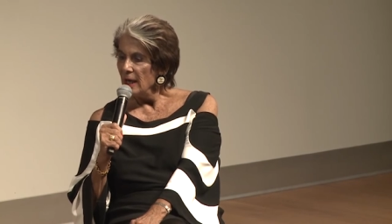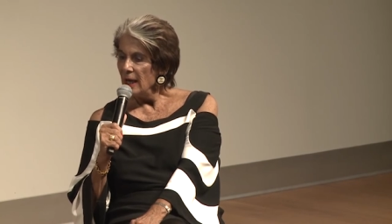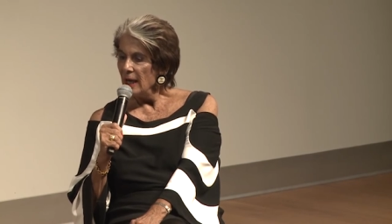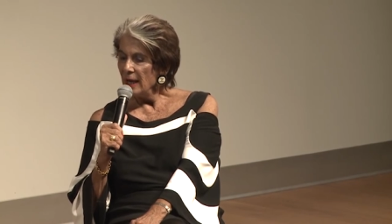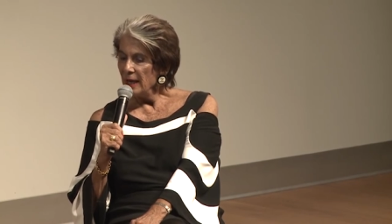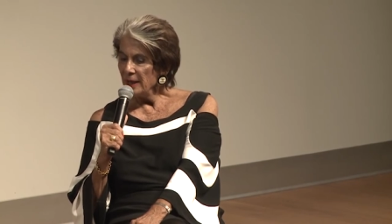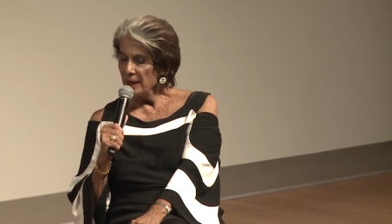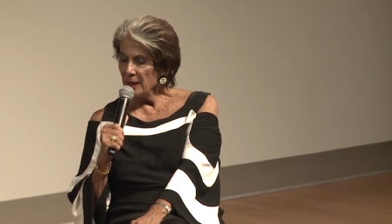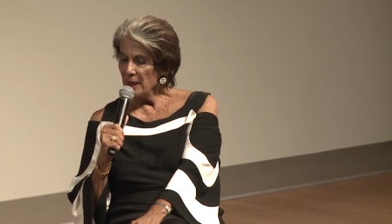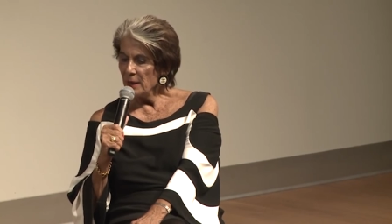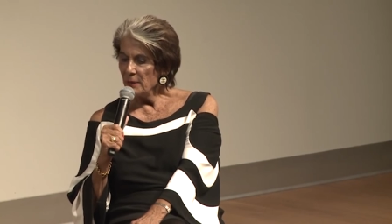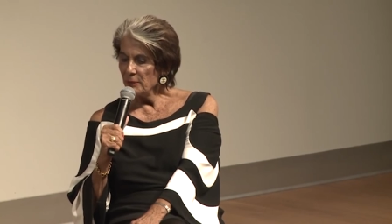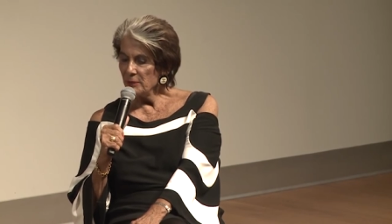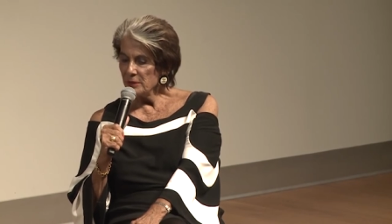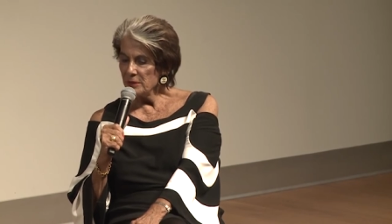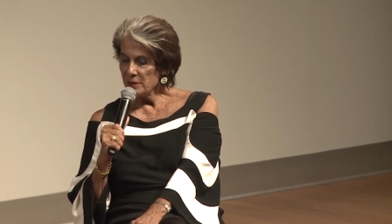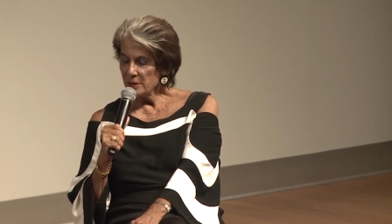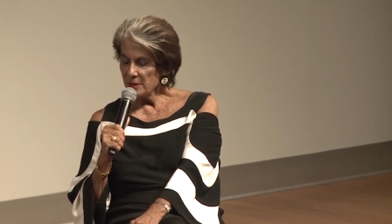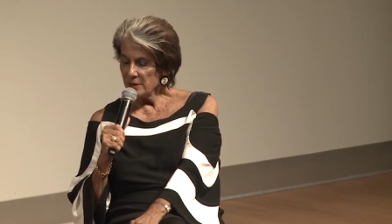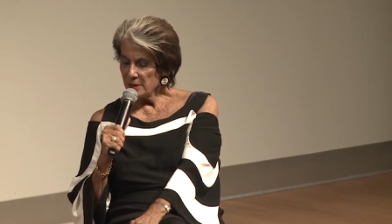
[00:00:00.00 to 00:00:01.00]
And I
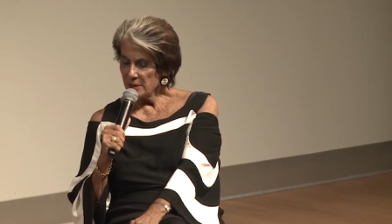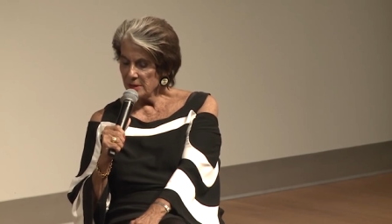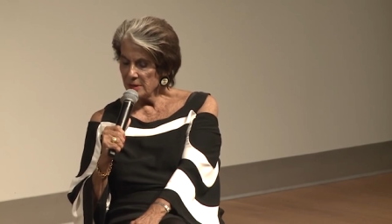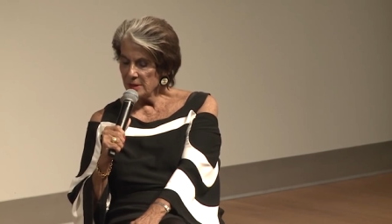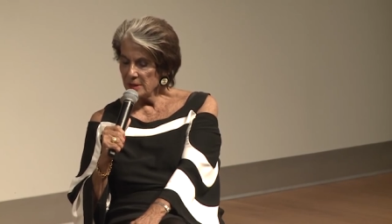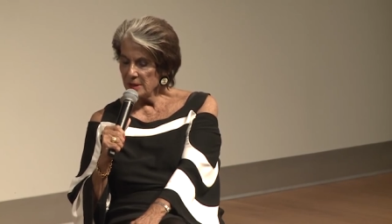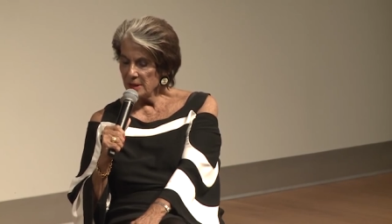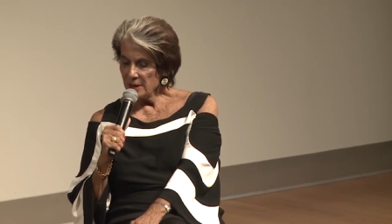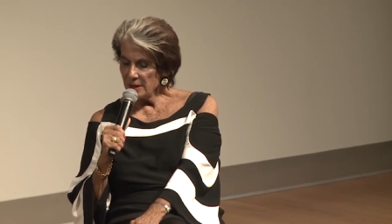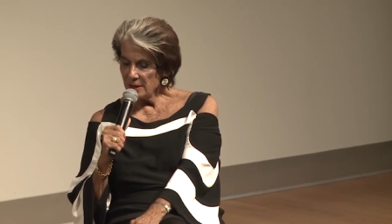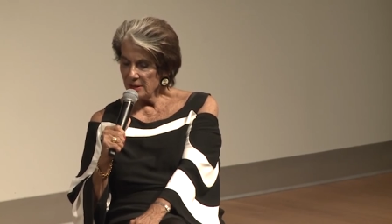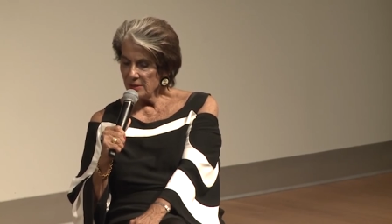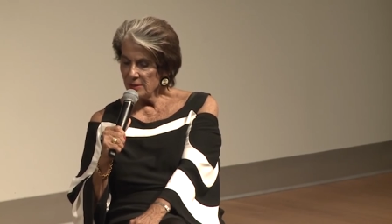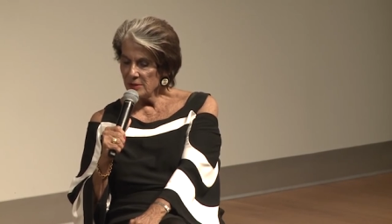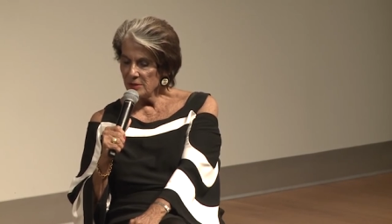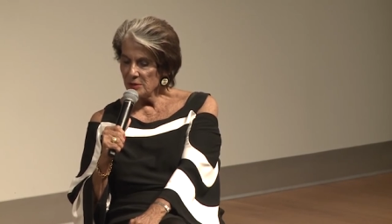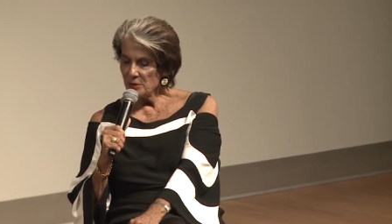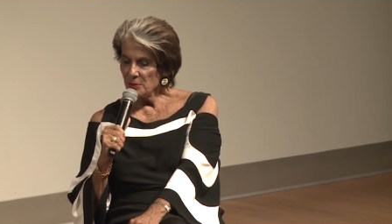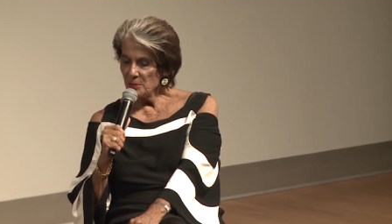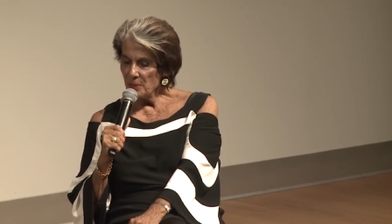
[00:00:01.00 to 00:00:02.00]
was
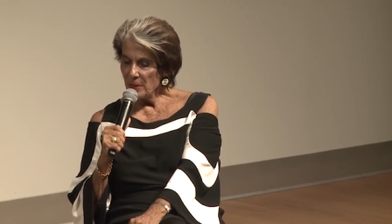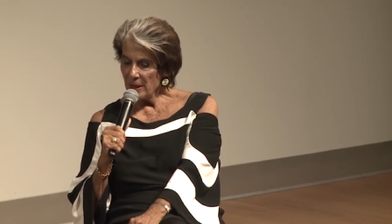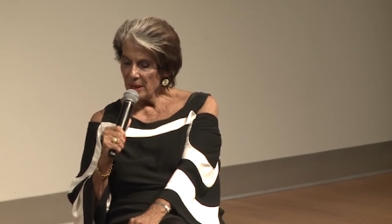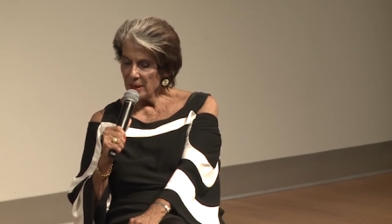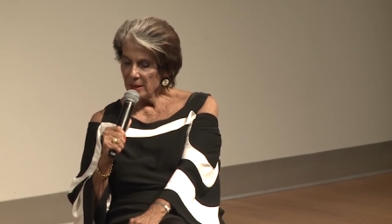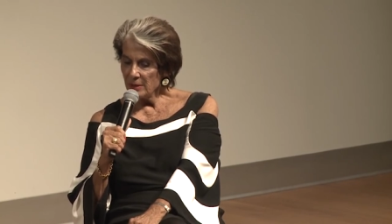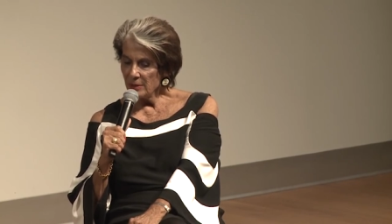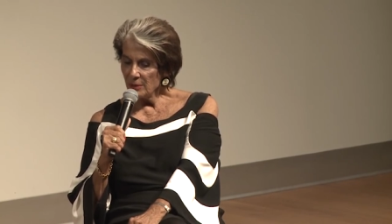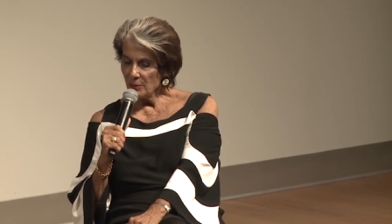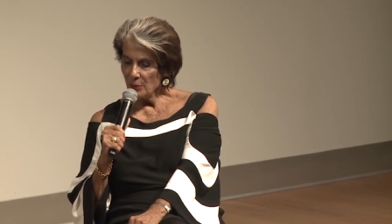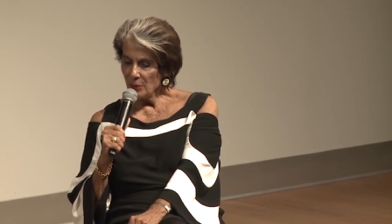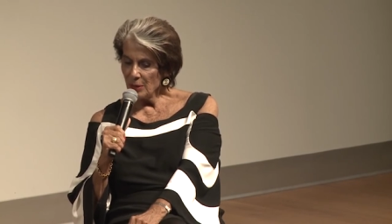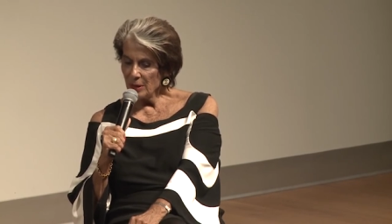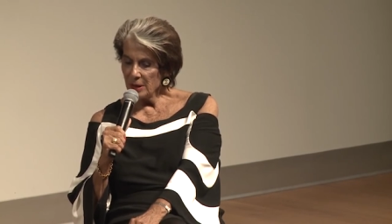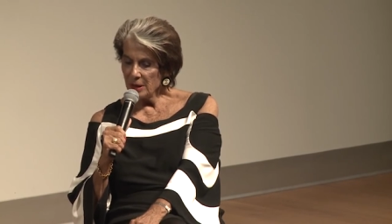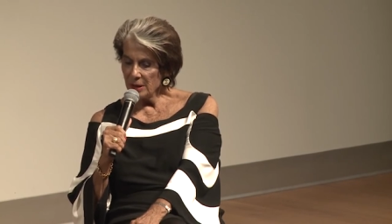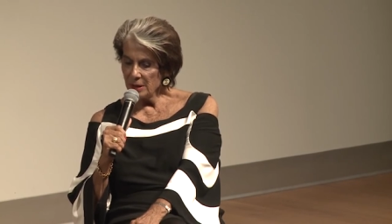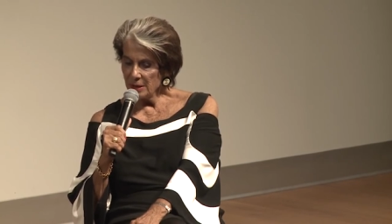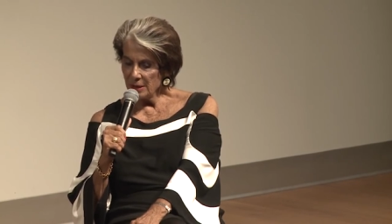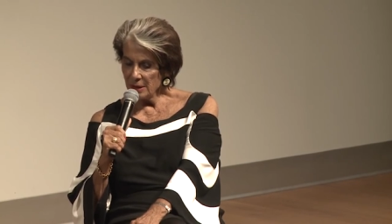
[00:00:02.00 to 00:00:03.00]
teased, but what
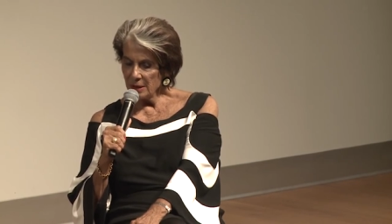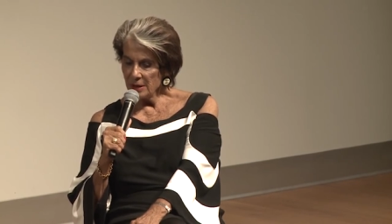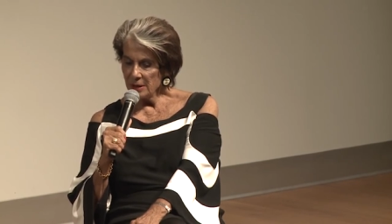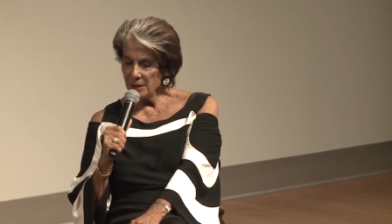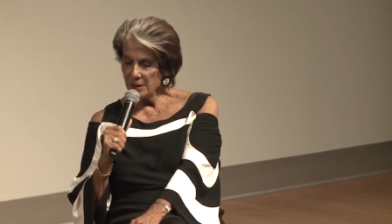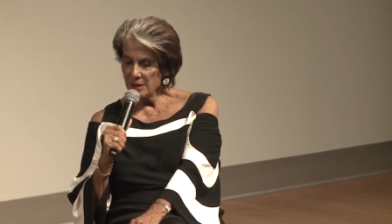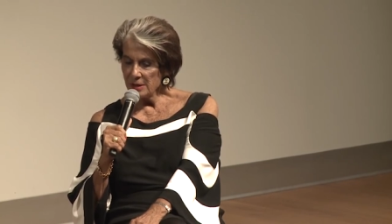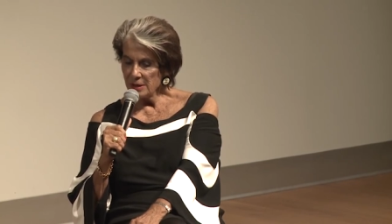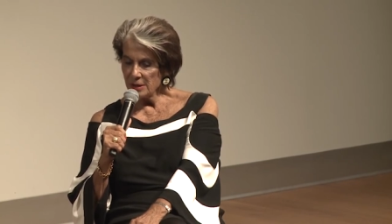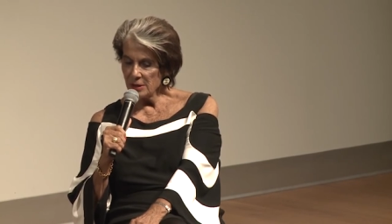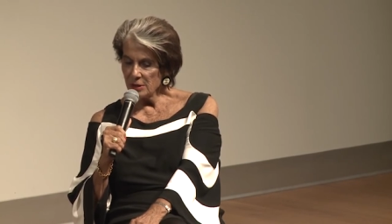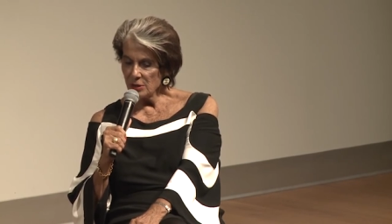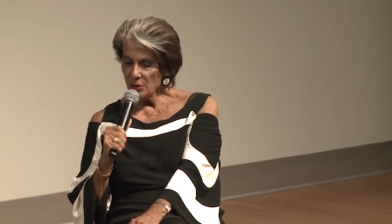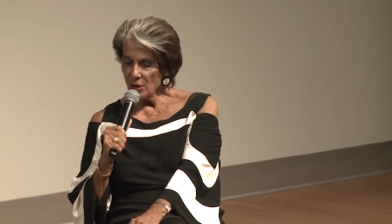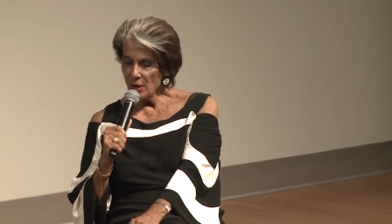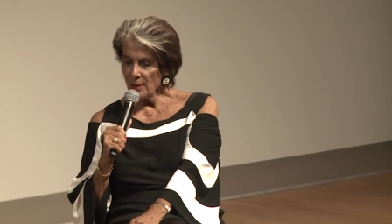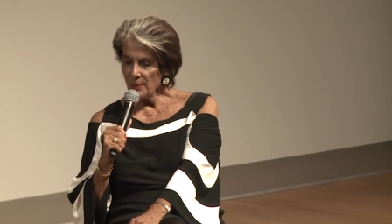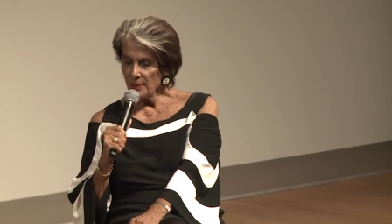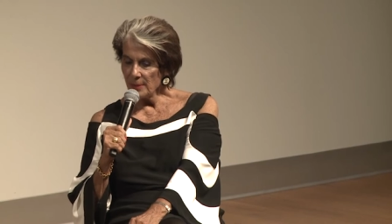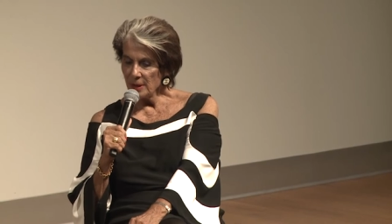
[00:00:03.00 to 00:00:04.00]
it did is it
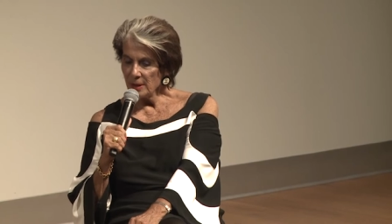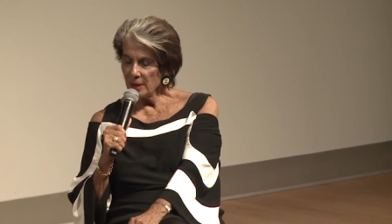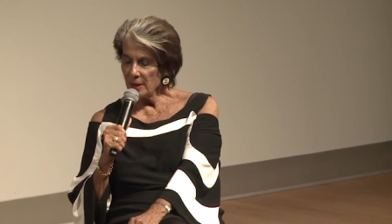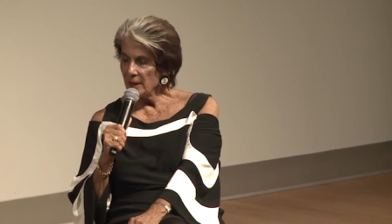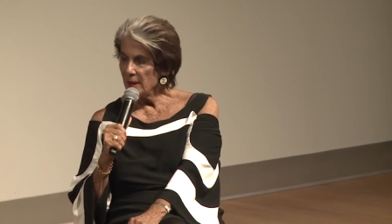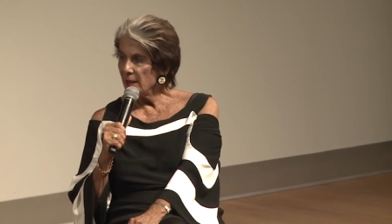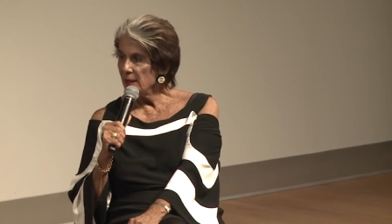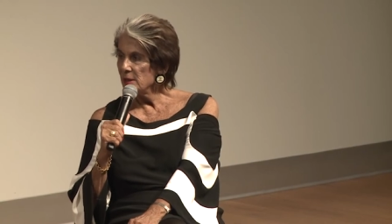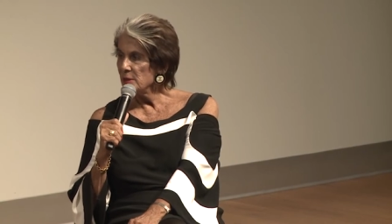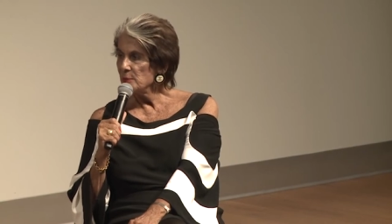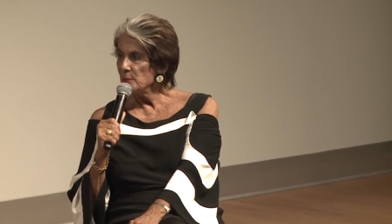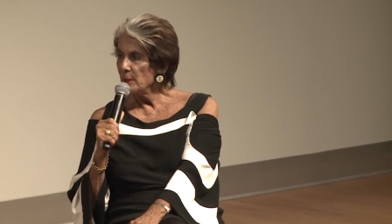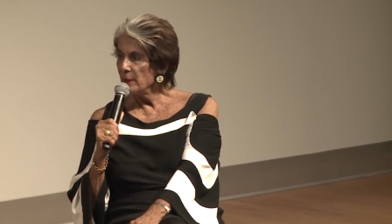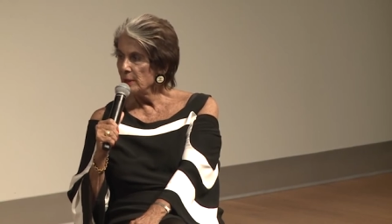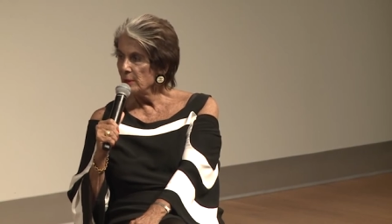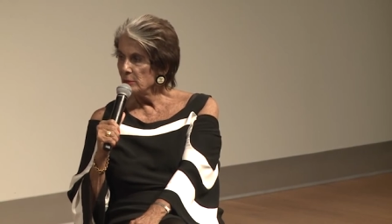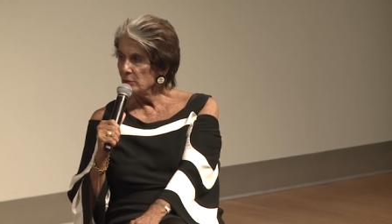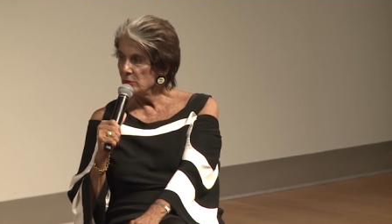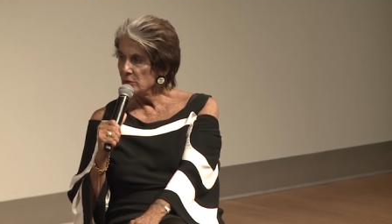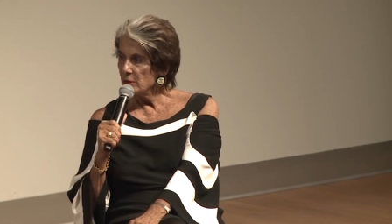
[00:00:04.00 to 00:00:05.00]
taught me to cast my
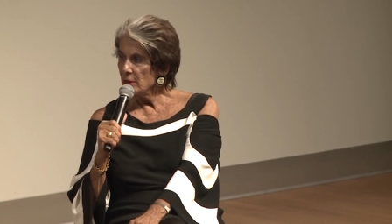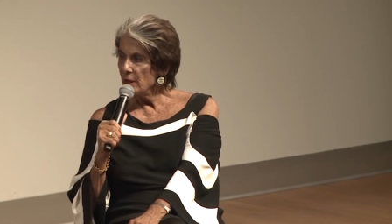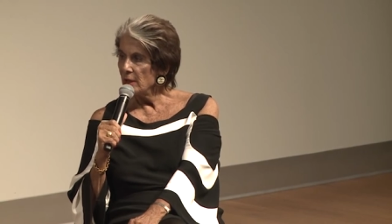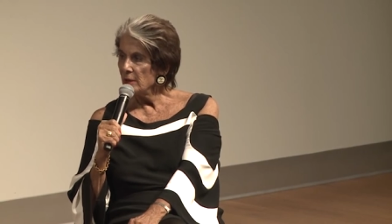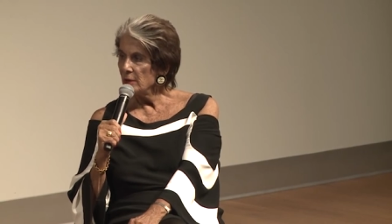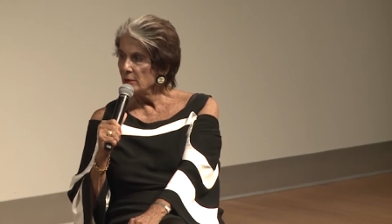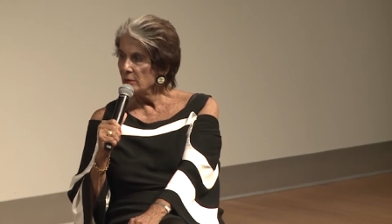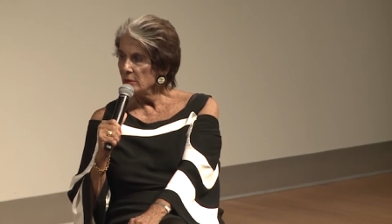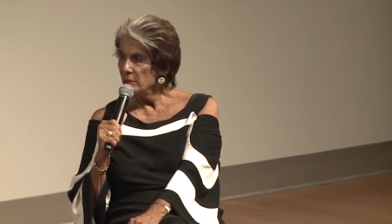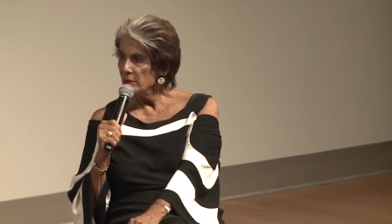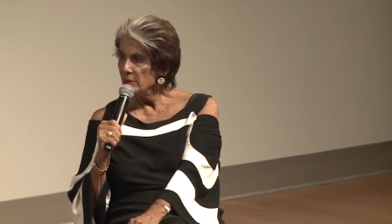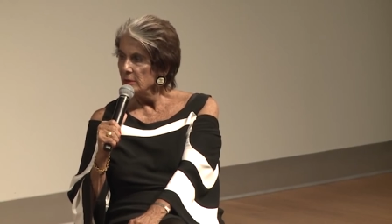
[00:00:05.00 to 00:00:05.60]
own shadow.